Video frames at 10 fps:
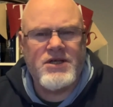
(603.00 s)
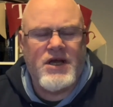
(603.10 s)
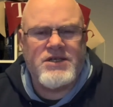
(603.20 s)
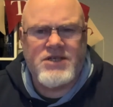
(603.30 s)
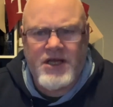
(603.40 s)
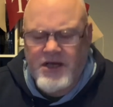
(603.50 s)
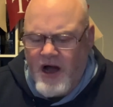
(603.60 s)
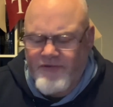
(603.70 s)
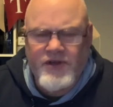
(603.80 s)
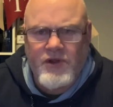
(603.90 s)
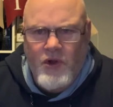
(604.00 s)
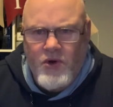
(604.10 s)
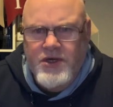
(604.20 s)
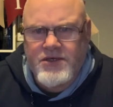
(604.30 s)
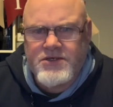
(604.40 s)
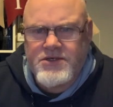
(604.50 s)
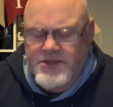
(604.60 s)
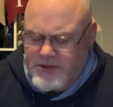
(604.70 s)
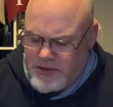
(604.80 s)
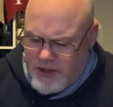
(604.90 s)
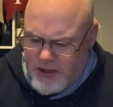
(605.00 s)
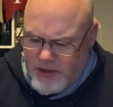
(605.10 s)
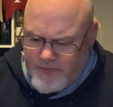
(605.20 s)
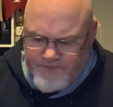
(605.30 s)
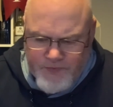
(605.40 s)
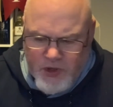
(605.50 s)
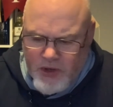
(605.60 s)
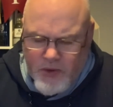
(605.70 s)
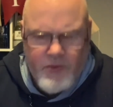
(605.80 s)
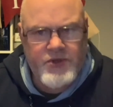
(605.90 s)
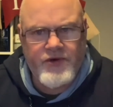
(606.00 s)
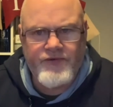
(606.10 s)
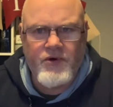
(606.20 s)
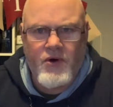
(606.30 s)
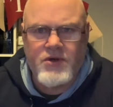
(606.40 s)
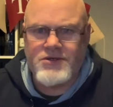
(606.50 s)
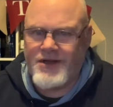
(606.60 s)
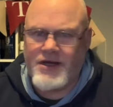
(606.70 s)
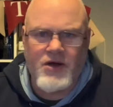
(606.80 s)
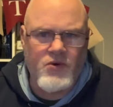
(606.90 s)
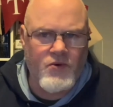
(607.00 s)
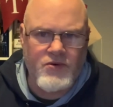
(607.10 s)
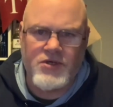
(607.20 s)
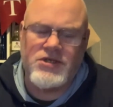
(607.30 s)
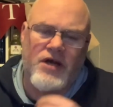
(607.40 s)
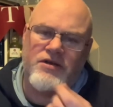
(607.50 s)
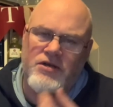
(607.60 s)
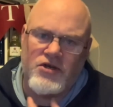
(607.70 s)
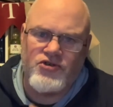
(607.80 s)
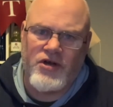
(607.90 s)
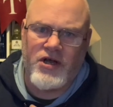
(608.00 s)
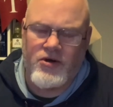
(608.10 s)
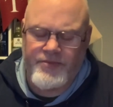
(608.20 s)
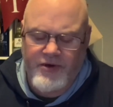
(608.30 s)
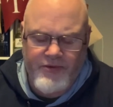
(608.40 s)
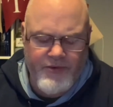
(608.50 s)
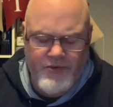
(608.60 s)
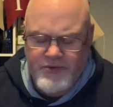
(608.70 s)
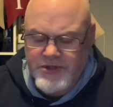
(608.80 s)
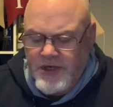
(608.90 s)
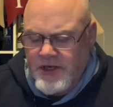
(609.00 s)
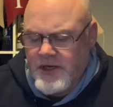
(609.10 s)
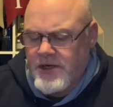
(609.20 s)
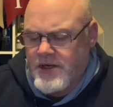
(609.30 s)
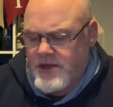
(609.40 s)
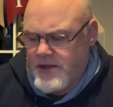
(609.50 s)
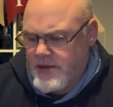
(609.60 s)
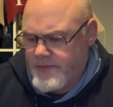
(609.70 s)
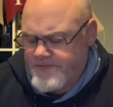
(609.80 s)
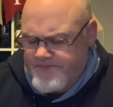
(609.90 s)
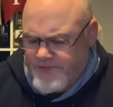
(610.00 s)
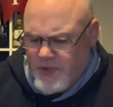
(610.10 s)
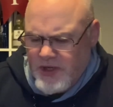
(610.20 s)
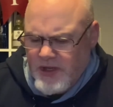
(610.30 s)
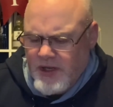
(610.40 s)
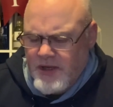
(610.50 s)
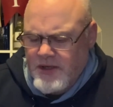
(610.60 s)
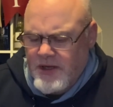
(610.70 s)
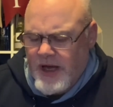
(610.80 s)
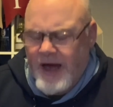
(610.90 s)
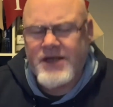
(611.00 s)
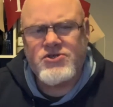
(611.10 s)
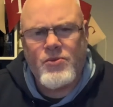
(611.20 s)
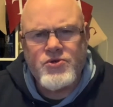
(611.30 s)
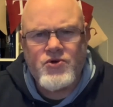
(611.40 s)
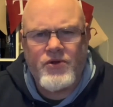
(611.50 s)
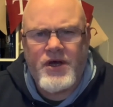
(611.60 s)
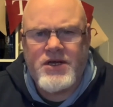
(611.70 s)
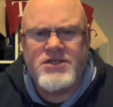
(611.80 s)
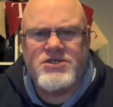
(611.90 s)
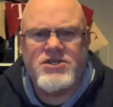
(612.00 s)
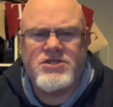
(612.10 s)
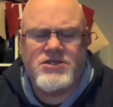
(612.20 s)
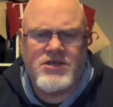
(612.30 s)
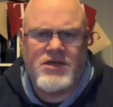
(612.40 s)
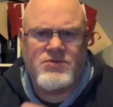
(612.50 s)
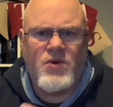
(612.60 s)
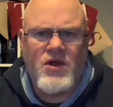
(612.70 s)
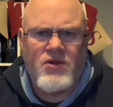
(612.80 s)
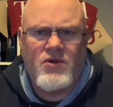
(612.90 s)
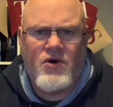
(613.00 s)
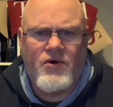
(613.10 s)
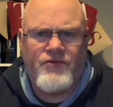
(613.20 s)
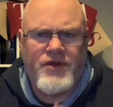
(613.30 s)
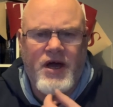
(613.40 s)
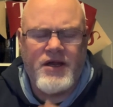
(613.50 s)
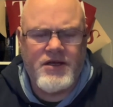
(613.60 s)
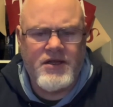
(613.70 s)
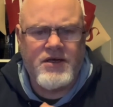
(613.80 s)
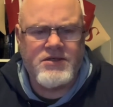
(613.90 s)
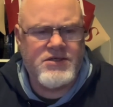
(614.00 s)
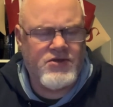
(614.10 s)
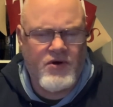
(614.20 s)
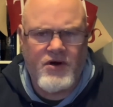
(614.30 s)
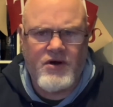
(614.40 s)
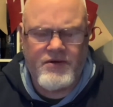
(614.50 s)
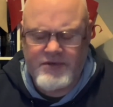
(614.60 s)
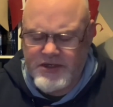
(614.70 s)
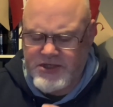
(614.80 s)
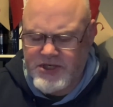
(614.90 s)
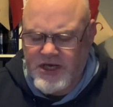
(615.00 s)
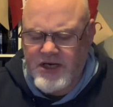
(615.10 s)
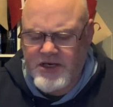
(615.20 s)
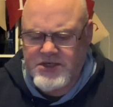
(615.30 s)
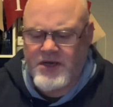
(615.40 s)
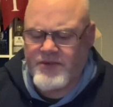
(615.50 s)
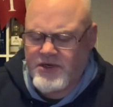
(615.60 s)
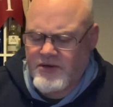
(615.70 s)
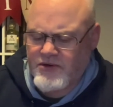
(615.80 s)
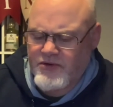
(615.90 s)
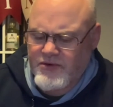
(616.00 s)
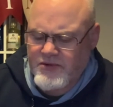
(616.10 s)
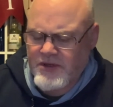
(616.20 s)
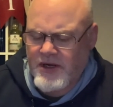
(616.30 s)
It's like having lockets when you've got like a cold or something and you're trying to help your throat. And it's almost got that consistency as well of the honey, that sort of stickiness coming down your throat